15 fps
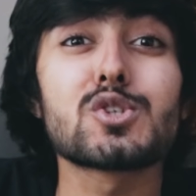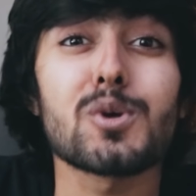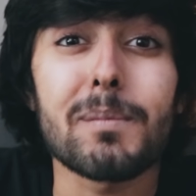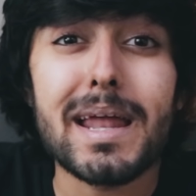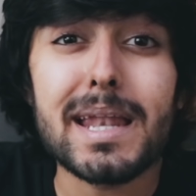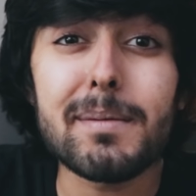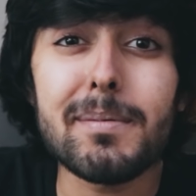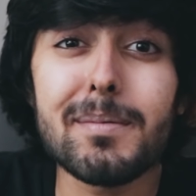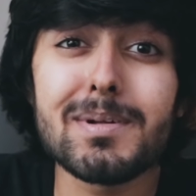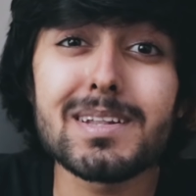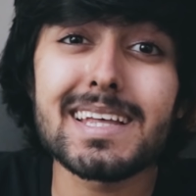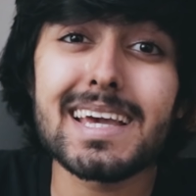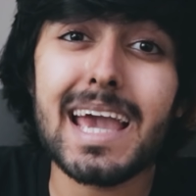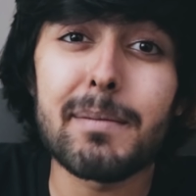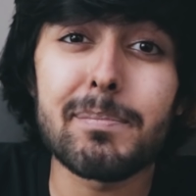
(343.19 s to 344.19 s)
So many people
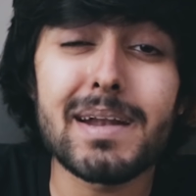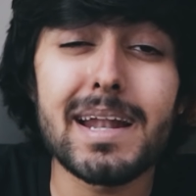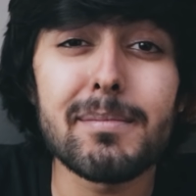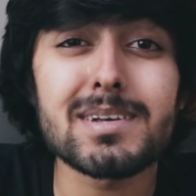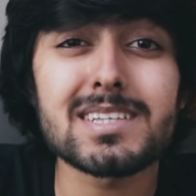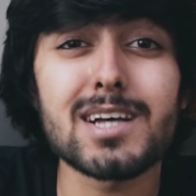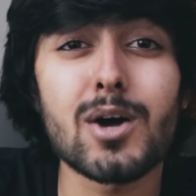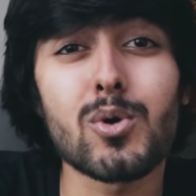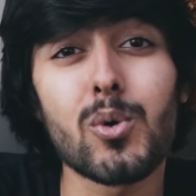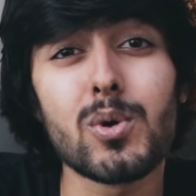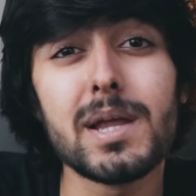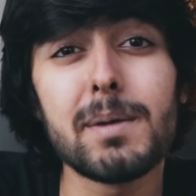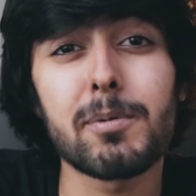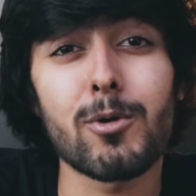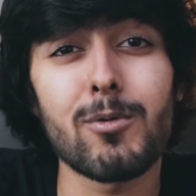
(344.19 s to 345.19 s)
think Epidemic Sound
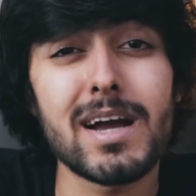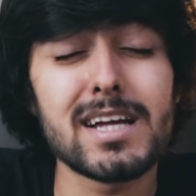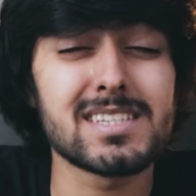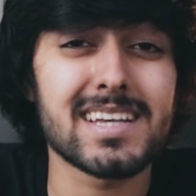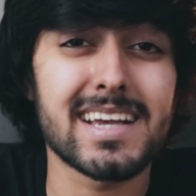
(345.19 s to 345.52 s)
only provides